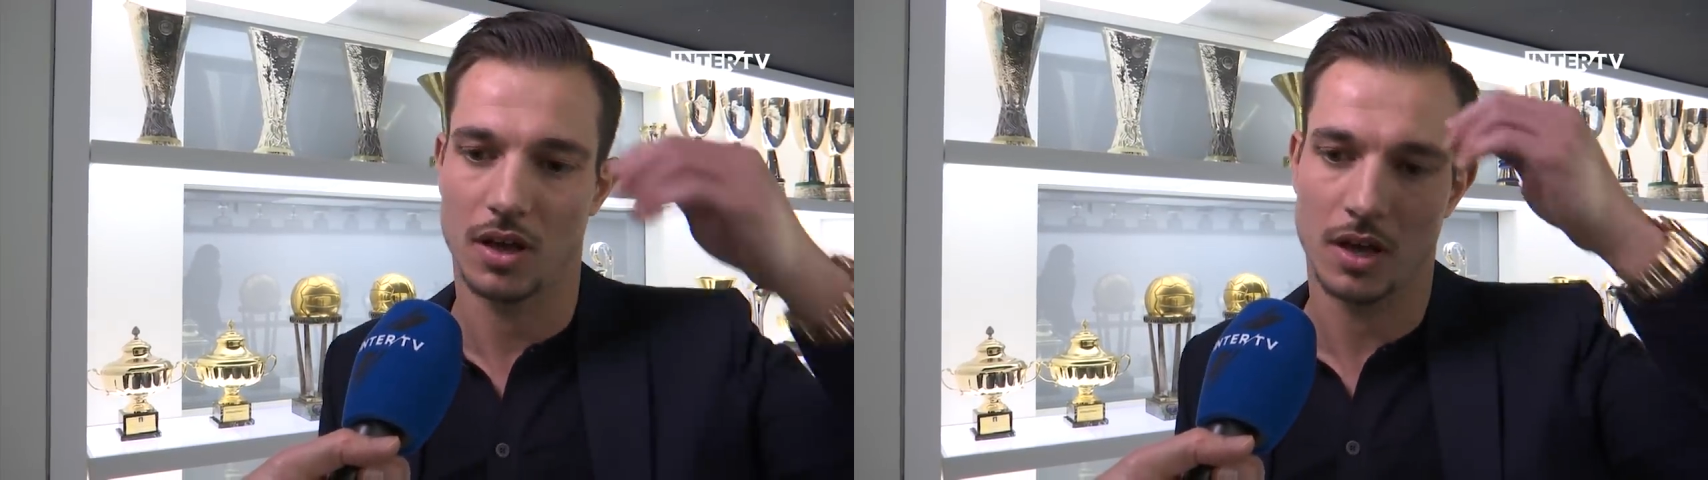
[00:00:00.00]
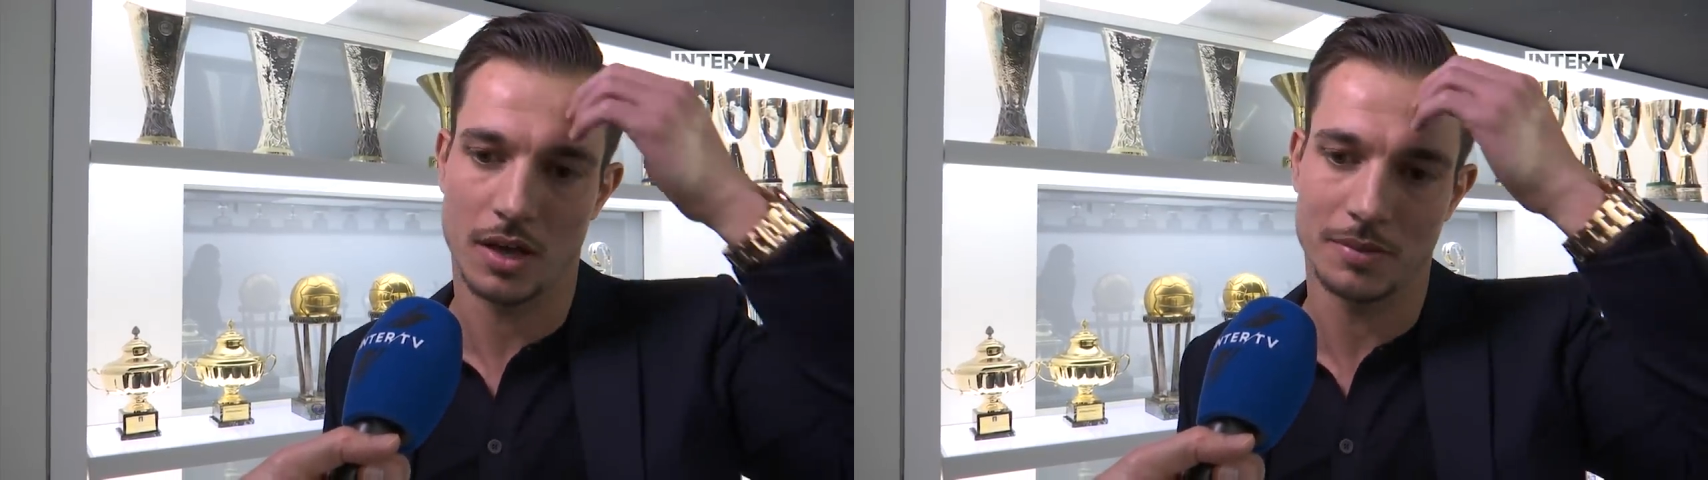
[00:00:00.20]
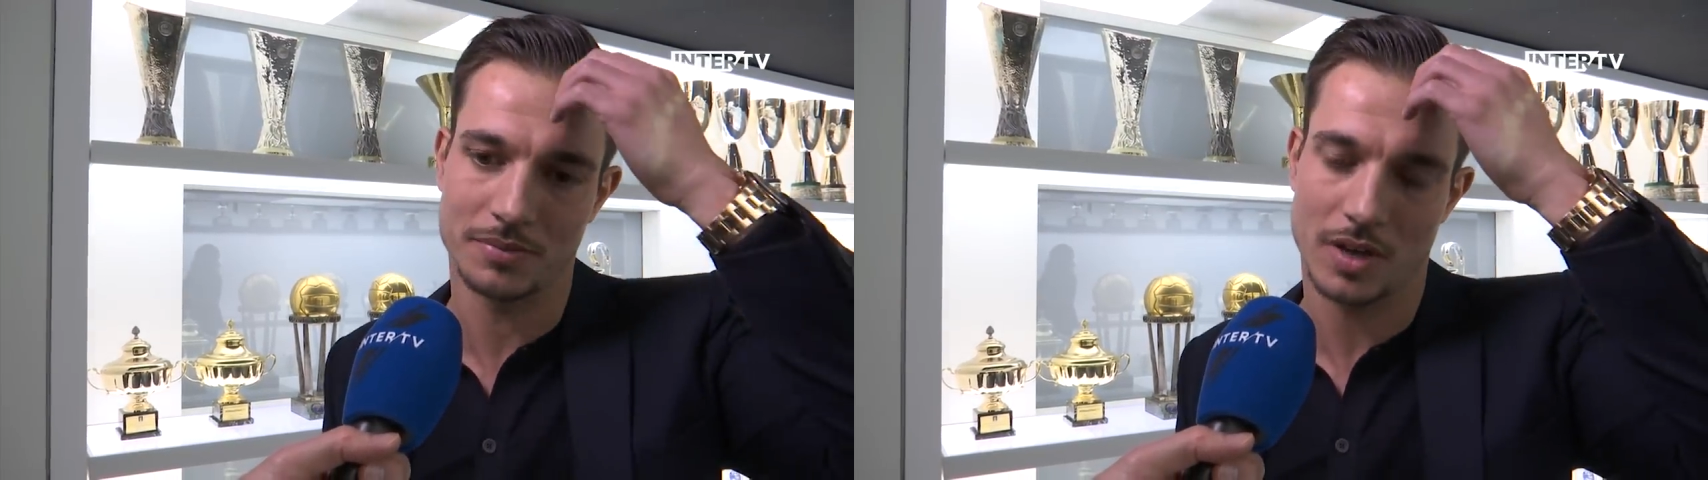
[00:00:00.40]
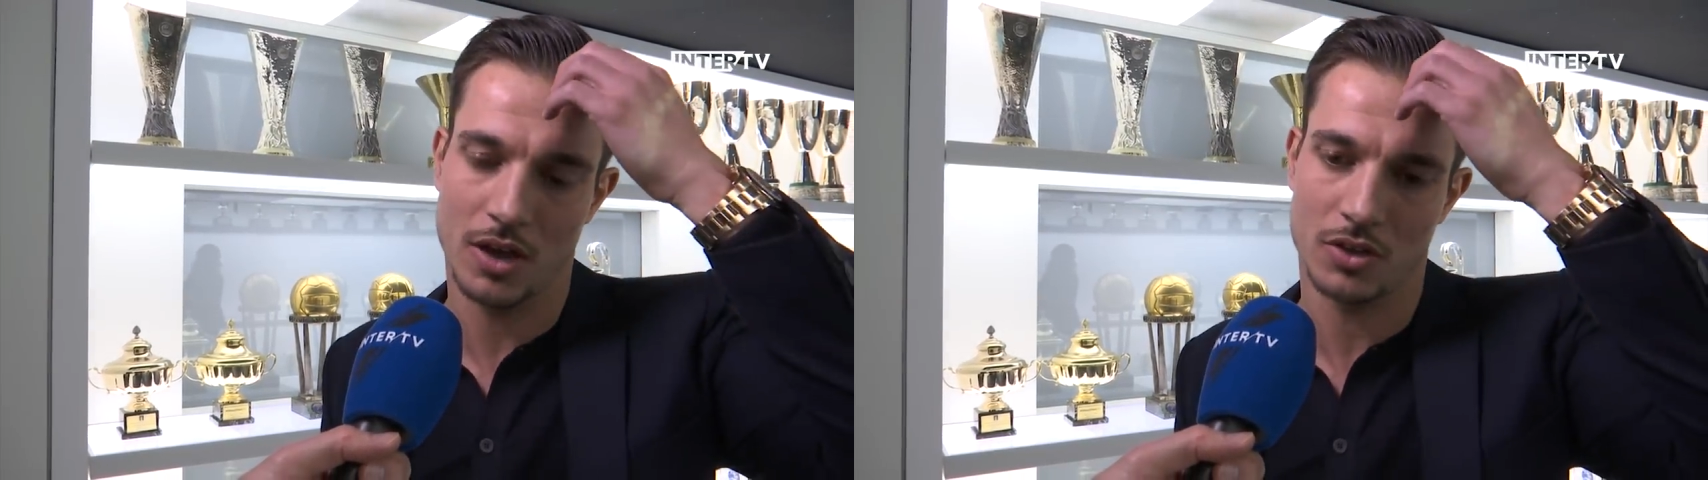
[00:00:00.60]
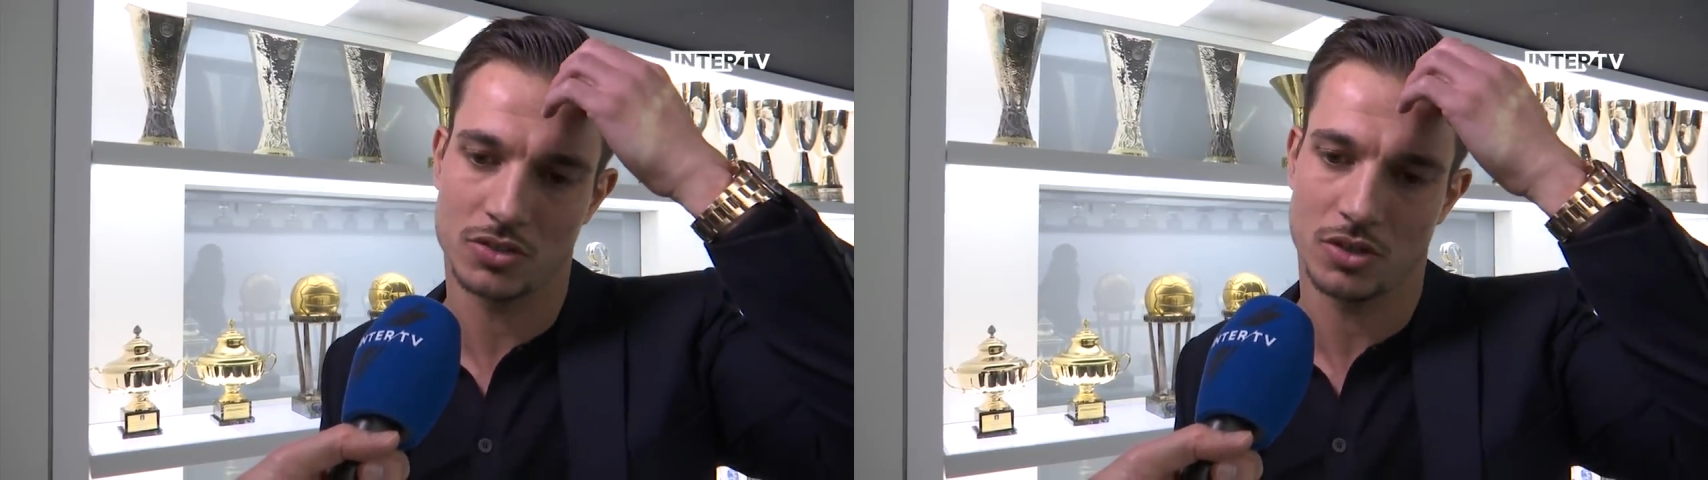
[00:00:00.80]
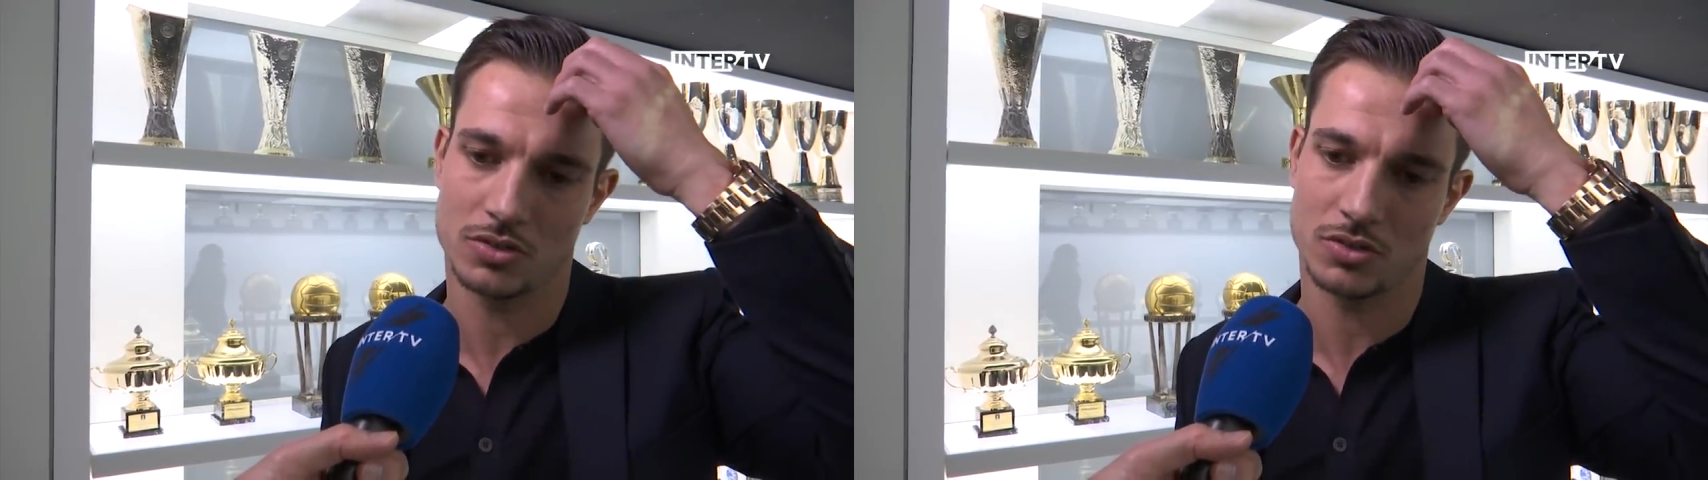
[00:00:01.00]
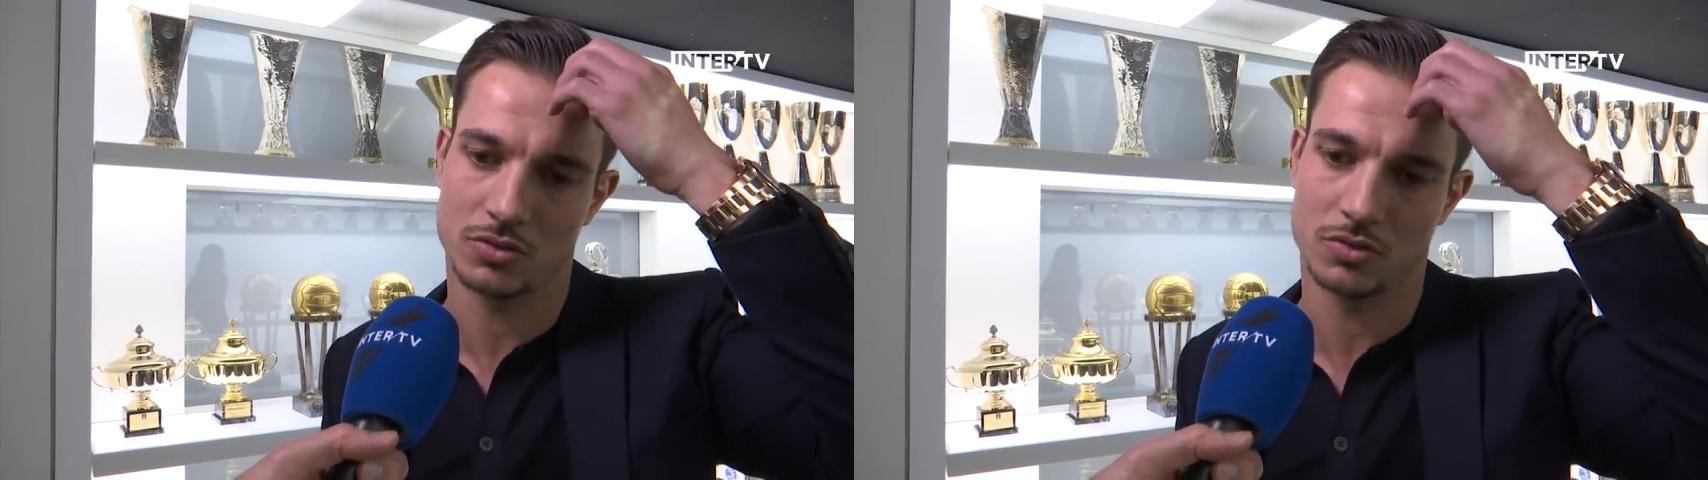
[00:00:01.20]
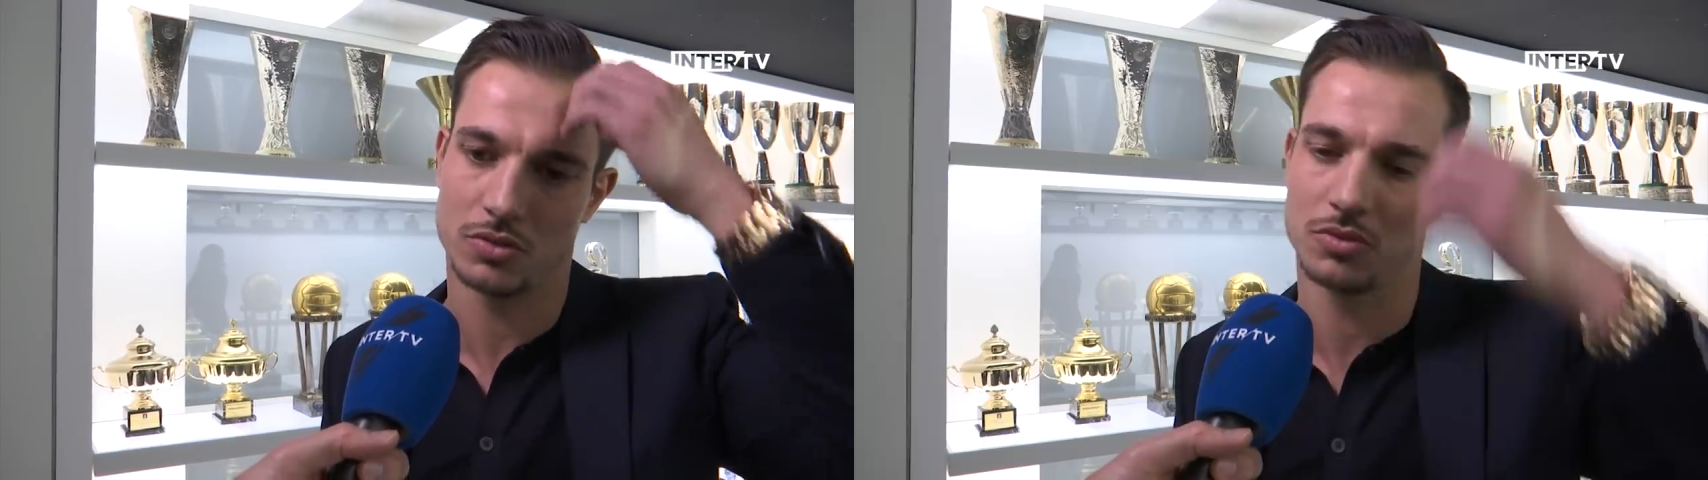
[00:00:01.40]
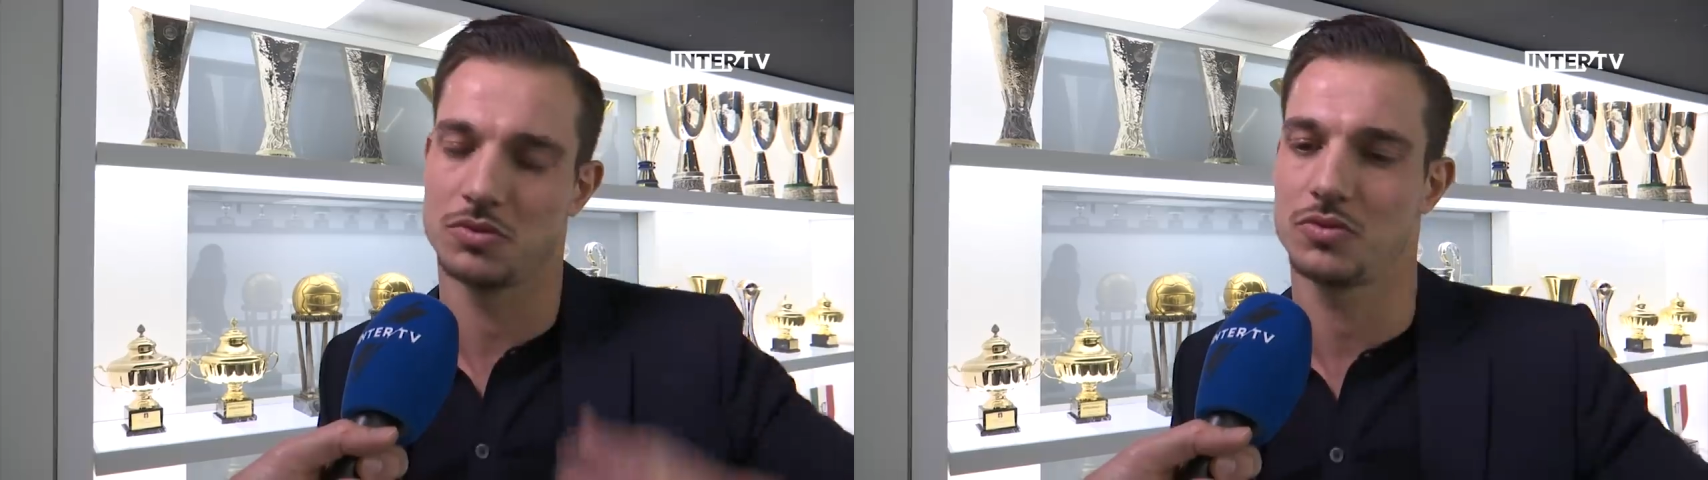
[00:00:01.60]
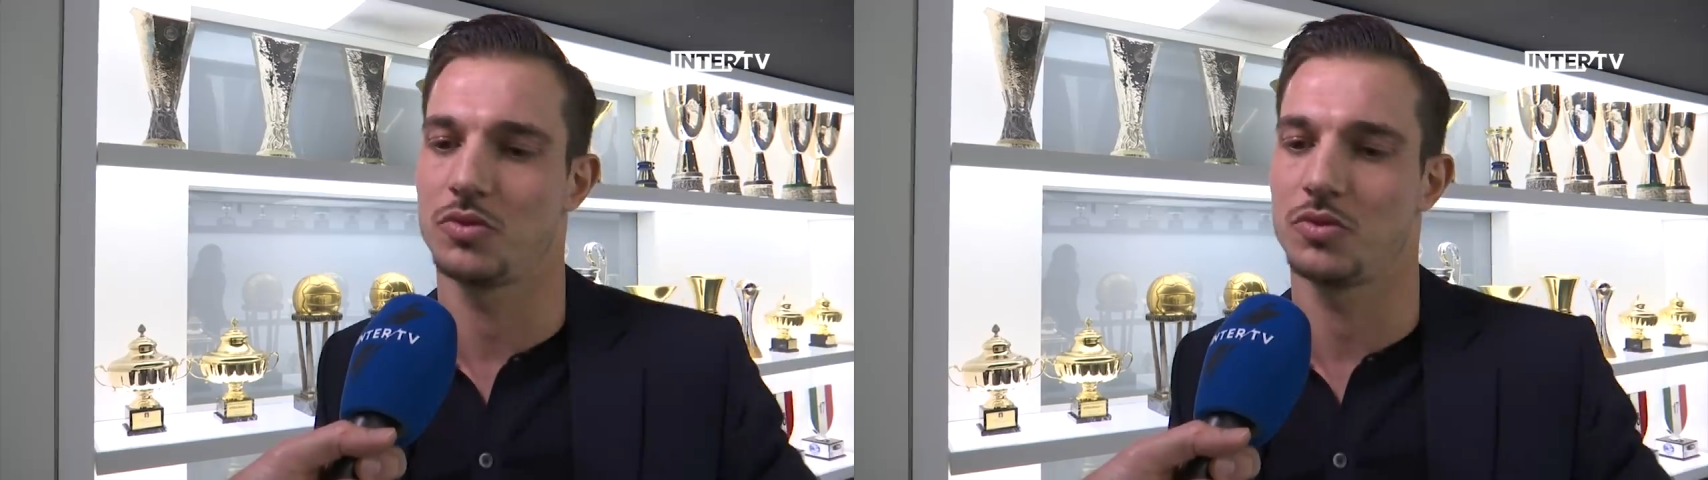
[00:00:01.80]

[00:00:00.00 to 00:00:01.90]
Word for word: Um, I also also to